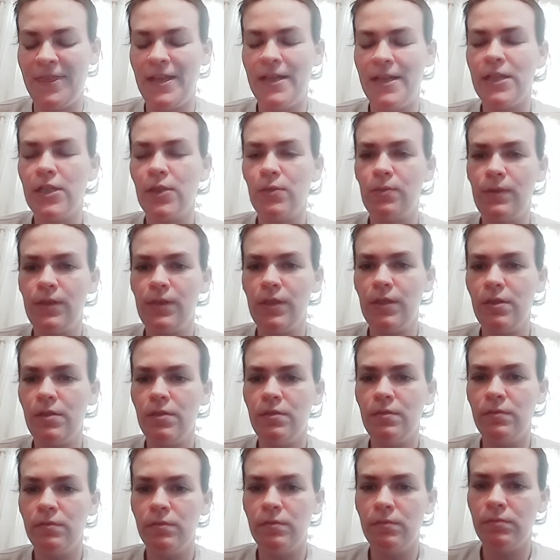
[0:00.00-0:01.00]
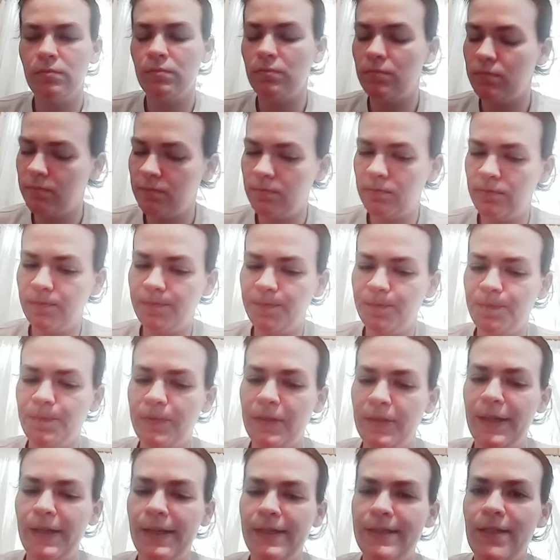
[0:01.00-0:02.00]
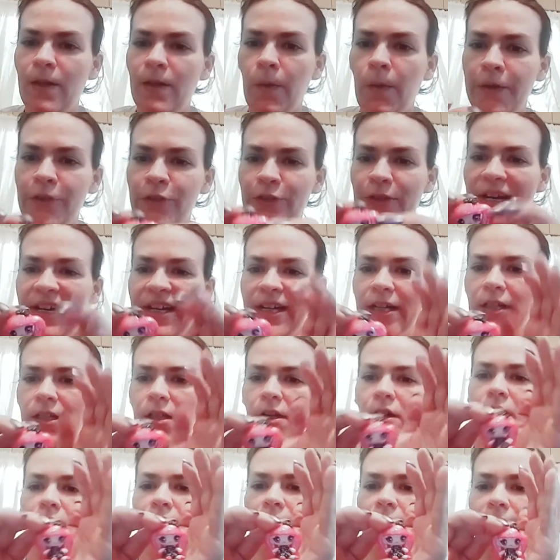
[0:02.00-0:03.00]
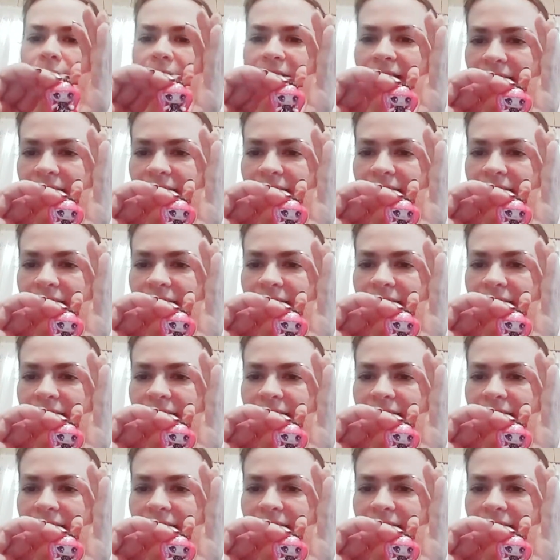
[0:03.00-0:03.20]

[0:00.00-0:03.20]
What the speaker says: This one is the only Draculaura